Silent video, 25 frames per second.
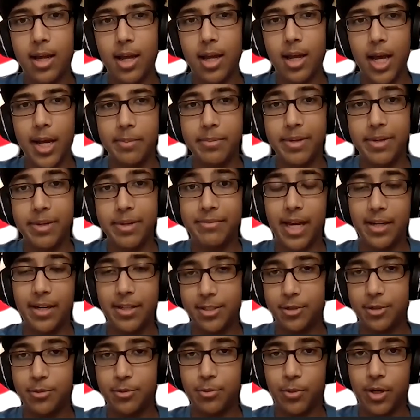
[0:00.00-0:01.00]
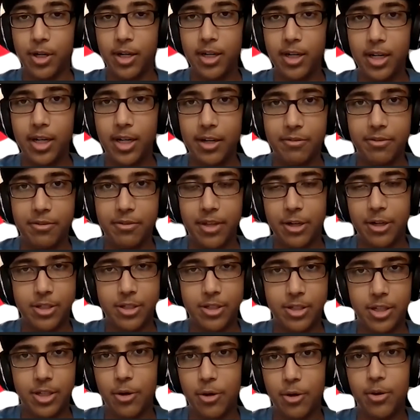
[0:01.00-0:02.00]
If that doesn't work, if there's
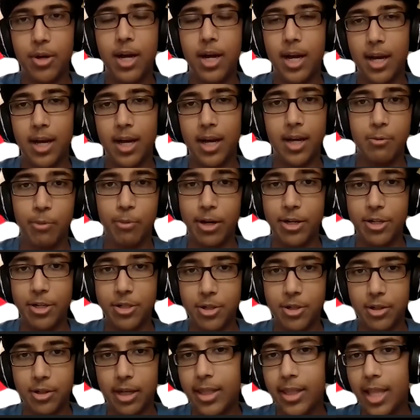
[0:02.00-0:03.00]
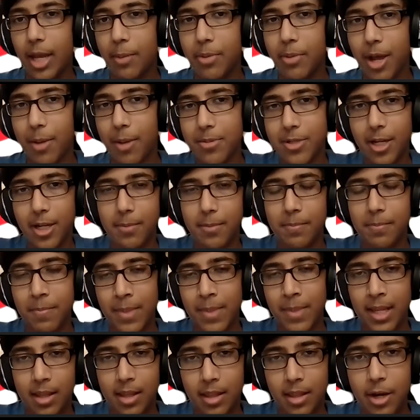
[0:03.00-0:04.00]
no register link that pops up,
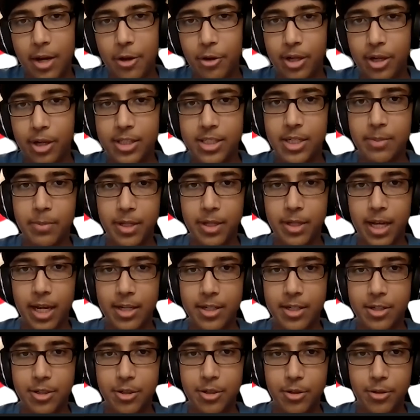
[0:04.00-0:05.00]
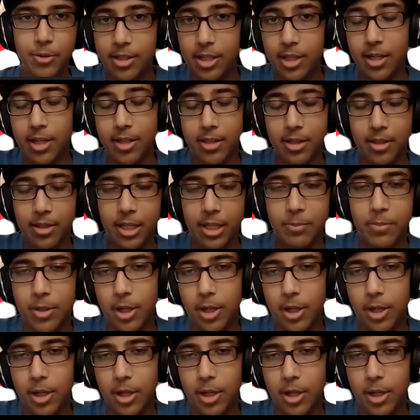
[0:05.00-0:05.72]
then you can simply head to the link